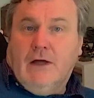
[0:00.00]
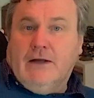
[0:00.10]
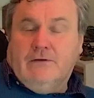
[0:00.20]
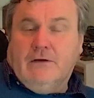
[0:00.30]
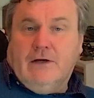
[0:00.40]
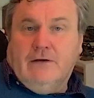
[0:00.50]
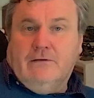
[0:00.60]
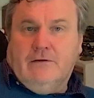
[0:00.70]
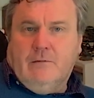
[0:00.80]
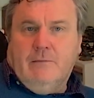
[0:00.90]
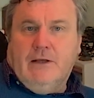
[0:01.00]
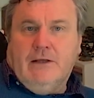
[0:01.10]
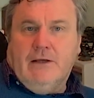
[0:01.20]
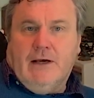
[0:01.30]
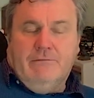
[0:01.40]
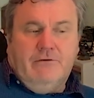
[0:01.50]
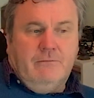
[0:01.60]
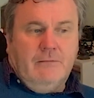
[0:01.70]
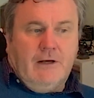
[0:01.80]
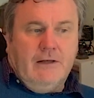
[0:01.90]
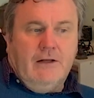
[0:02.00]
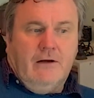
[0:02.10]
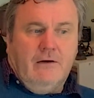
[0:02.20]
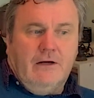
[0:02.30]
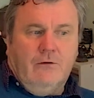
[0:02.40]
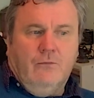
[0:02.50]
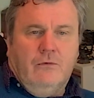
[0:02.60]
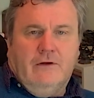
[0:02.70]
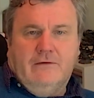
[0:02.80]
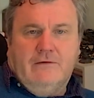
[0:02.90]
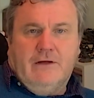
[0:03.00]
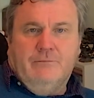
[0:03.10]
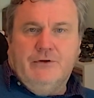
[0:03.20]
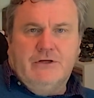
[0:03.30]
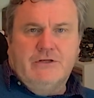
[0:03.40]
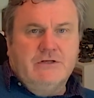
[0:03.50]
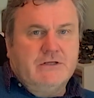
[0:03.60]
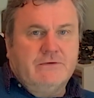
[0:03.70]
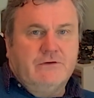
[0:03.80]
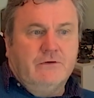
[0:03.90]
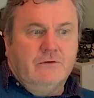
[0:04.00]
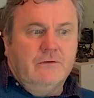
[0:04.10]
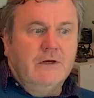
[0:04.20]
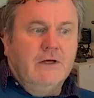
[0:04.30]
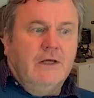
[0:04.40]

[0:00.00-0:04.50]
As someone having to, as I said, predictions are difficult.